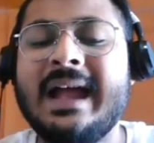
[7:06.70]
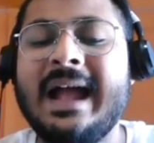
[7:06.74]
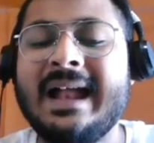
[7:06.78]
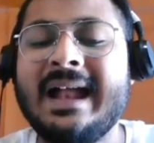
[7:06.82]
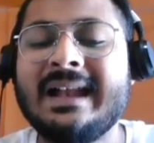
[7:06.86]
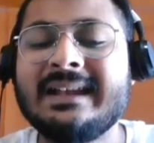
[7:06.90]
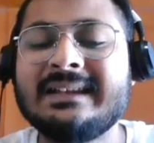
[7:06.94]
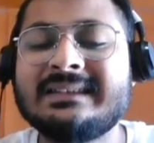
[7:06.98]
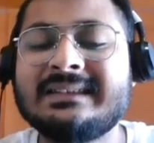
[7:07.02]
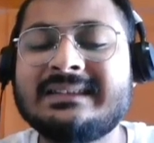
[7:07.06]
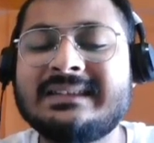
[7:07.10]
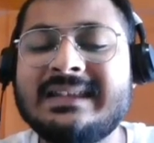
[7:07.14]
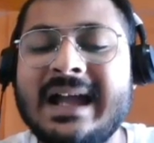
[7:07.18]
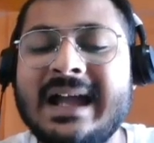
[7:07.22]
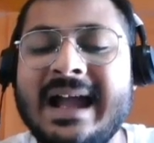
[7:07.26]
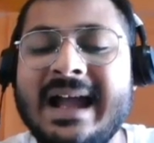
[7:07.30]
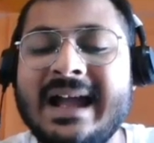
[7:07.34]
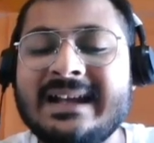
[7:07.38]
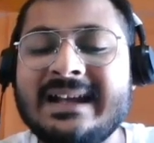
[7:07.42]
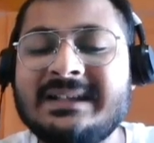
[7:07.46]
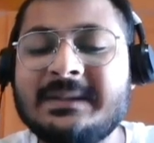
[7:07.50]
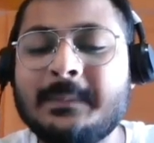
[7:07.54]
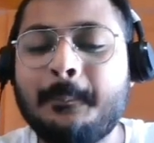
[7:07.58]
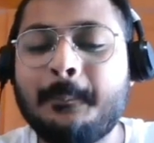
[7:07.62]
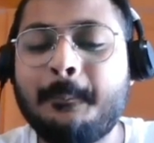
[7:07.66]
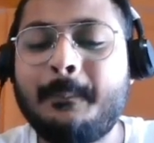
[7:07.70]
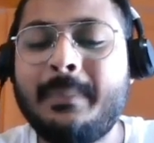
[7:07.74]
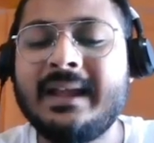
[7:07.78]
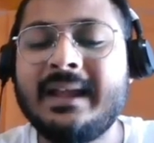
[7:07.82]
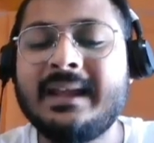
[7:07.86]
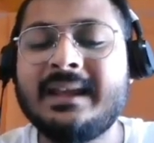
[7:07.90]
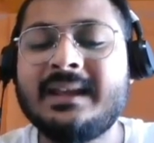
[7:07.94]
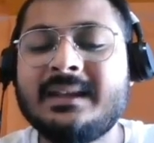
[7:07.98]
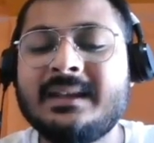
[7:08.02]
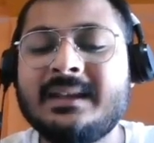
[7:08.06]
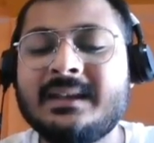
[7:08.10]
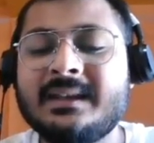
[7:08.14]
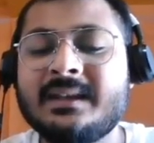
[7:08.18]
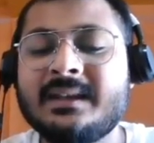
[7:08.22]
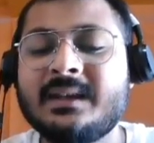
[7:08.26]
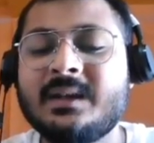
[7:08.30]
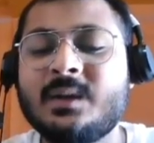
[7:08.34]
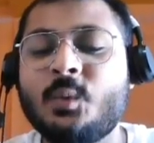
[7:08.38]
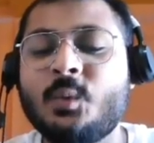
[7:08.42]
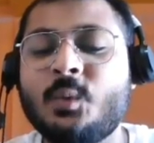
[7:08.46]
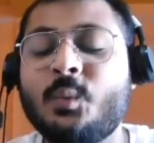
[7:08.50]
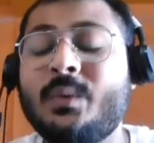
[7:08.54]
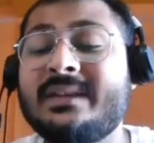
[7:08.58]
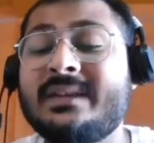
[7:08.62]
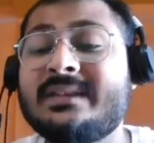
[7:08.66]
and that bell
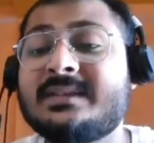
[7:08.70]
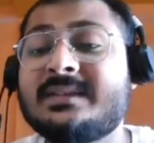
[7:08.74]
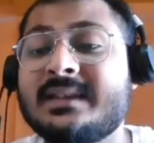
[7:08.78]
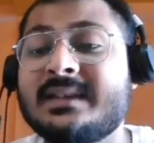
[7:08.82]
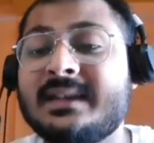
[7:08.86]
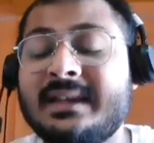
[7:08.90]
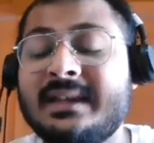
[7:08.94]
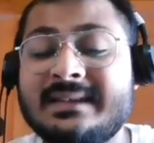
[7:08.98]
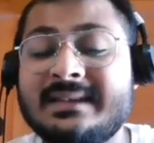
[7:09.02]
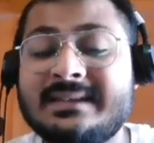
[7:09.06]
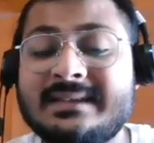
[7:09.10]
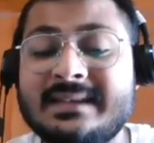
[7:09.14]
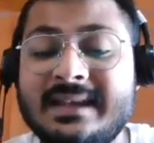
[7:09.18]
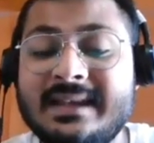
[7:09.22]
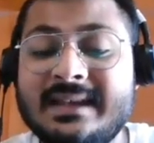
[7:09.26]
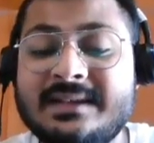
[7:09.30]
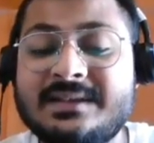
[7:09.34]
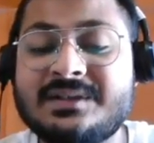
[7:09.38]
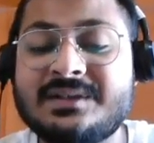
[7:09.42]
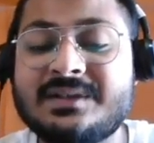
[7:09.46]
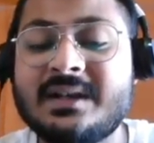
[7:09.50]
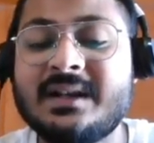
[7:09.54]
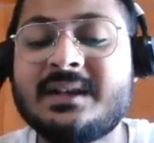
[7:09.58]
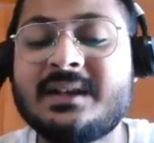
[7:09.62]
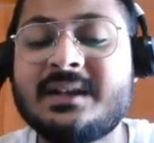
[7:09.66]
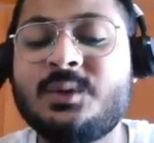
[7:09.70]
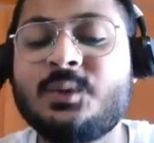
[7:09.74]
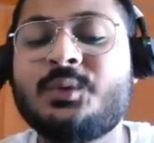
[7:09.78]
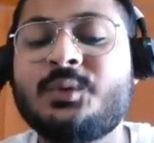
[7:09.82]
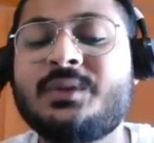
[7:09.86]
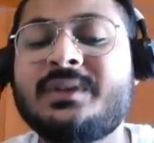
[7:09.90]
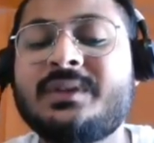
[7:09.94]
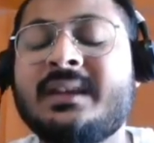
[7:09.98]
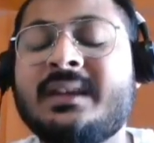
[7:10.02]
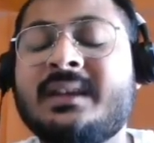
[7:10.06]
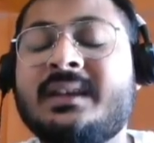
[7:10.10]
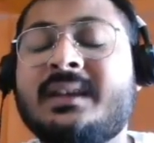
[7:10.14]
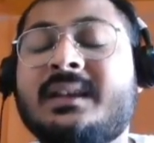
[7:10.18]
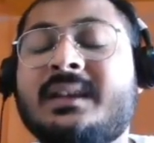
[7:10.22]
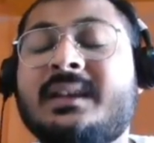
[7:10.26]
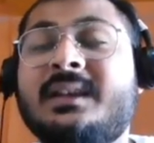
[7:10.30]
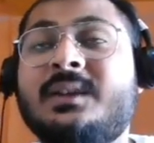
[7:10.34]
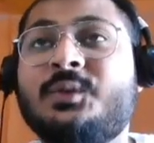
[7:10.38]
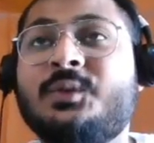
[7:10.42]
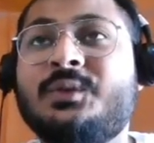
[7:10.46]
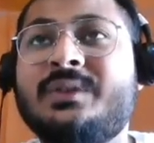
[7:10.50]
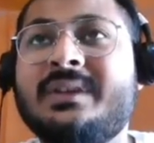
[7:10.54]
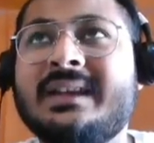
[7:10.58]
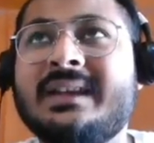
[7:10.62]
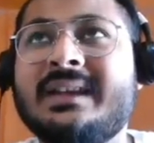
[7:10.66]
which is struck
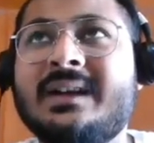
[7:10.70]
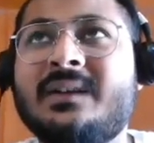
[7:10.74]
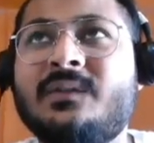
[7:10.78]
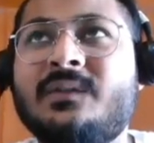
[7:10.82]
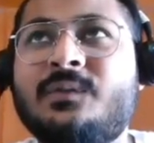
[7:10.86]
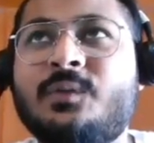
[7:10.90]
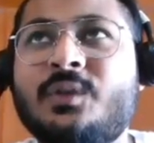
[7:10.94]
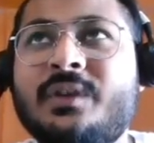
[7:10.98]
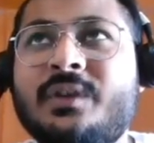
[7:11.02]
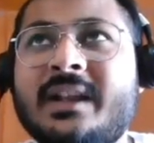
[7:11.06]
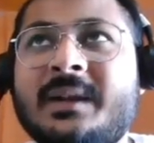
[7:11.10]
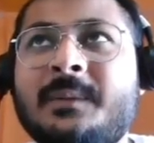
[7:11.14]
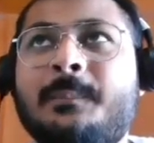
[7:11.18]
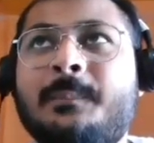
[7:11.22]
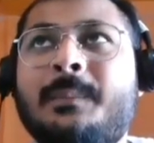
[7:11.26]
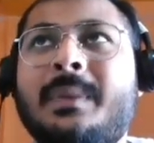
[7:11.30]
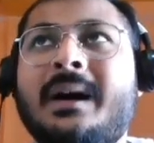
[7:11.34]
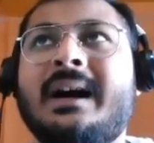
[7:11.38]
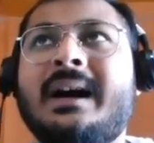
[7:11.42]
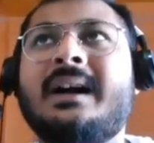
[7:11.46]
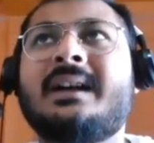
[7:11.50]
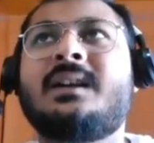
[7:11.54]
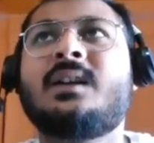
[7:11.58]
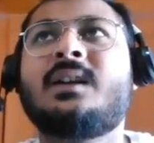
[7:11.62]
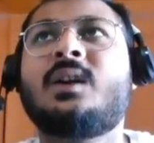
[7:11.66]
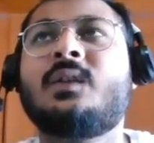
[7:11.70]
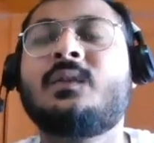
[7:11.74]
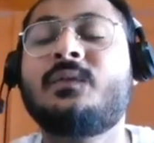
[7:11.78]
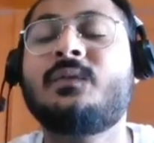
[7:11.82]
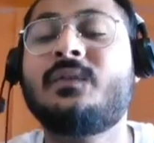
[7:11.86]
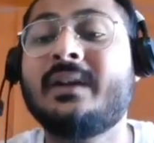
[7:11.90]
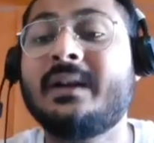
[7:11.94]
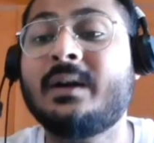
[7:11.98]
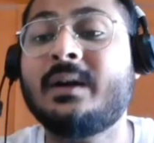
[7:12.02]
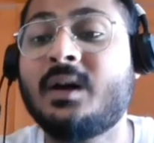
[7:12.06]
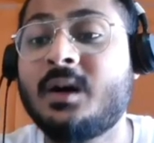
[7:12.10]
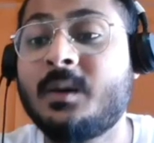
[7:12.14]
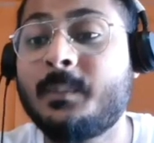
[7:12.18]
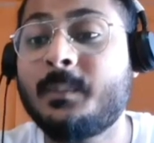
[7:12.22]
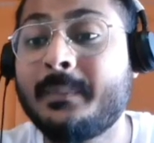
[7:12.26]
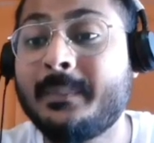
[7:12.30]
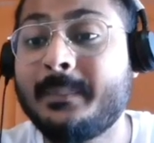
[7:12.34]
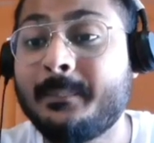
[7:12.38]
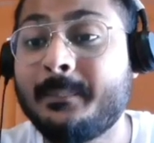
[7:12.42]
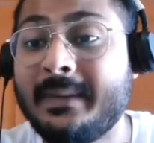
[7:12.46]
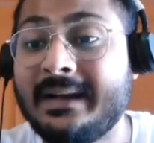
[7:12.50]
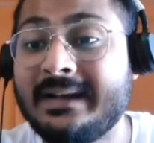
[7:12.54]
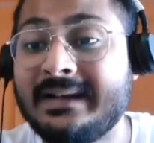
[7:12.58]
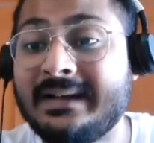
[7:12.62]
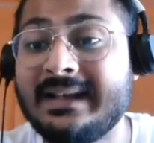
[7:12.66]
using a wooden part, or
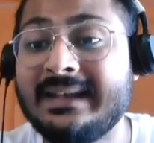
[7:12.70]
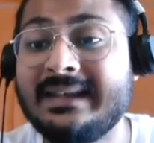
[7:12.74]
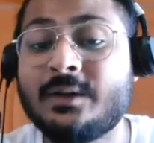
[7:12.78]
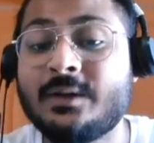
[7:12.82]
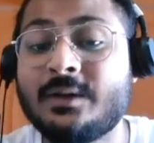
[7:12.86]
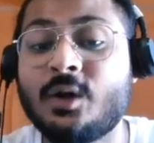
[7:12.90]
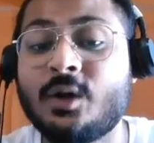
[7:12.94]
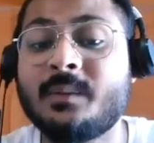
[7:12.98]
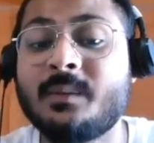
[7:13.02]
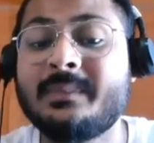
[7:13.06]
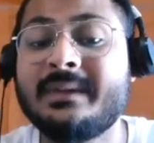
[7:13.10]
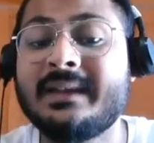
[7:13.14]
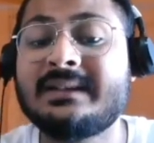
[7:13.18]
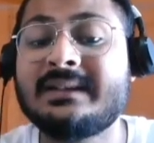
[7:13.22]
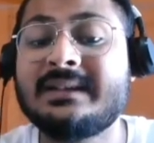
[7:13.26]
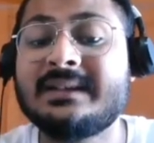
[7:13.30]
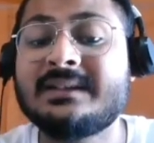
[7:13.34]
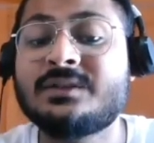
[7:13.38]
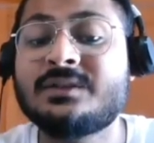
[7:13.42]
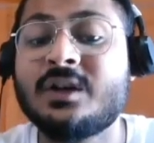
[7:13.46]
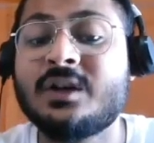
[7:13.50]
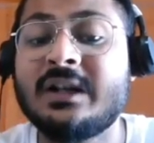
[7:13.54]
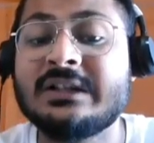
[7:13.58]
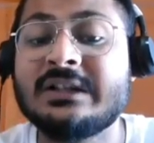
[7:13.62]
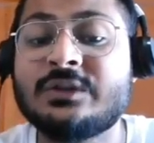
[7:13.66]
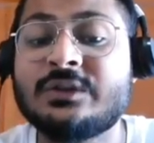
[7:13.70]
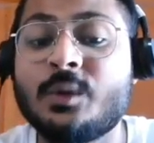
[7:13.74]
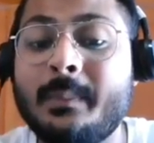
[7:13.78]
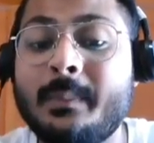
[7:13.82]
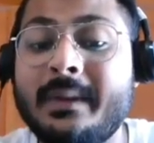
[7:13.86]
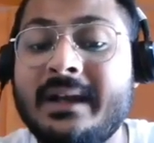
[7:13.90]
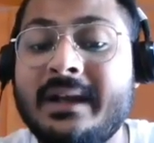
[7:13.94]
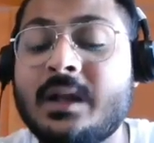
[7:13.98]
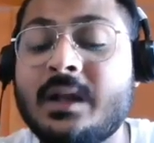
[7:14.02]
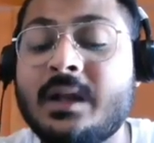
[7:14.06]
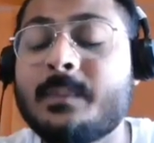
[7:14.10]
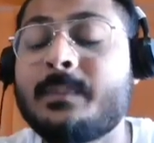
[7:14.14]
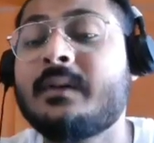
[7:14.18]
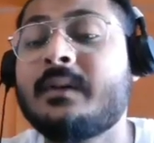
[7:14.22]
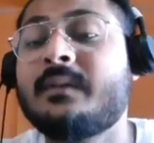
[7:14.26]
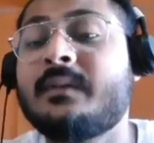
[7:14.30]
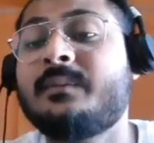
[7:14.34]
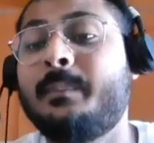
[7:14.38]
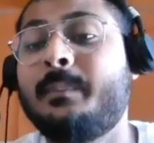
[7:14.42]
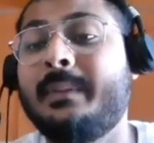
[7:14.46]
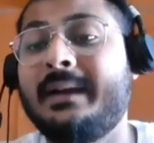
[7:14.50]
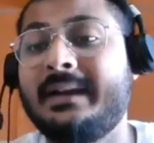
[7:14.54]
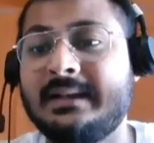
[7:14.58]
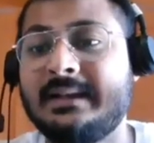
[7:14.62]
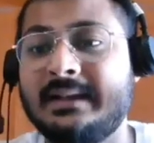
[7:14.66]
metallic object, is also made up of
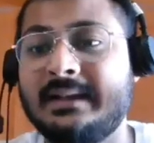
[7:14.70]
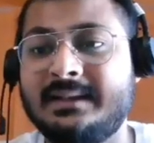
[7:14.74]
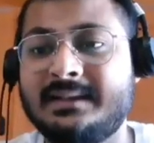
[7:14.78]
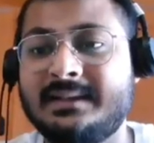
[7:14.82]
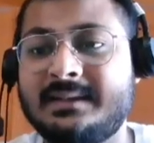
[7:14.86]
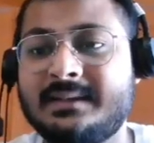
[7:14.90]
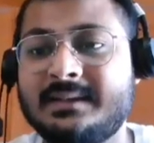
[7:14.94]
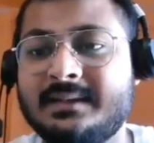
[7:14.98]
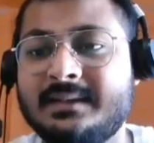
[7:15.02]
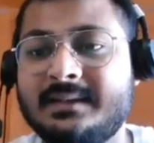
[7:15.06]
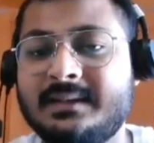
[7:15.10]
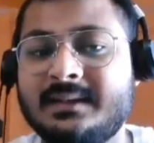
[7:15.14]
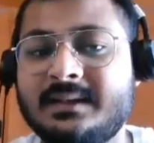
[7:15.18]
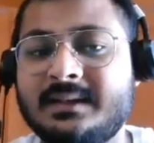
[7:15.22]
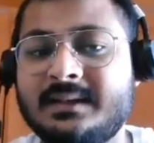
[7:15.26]
metals.